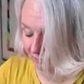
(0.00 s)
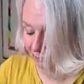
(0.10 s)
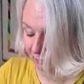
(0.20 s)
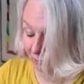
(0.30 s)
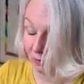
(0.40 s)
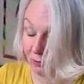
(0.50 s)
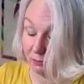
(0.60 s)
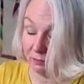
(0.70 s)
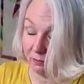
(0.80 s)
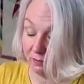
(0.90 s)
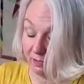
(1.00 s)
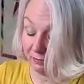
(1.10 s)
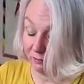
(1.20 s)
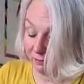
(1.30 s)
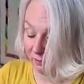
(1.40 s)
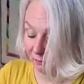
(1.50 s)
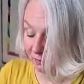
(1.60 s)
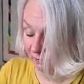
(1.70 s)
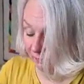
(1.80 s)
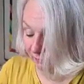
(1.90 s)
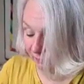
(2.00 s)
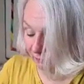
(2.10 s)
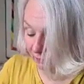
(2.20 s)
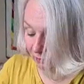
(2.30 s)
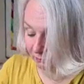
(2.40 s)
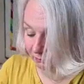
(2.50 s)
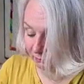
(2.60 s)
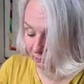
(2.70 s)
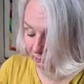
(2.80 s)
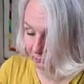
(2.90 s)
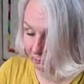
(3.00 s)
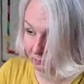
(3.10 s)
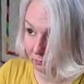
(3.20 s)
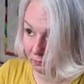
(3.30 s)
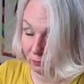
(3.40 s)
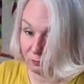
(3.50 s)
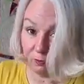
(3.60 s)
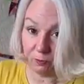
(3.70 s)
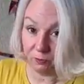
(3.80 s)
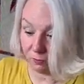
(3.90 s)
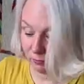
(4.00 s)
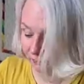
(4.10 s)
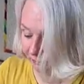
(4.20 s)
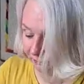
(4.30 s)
So I've got, after this piece, I've got four more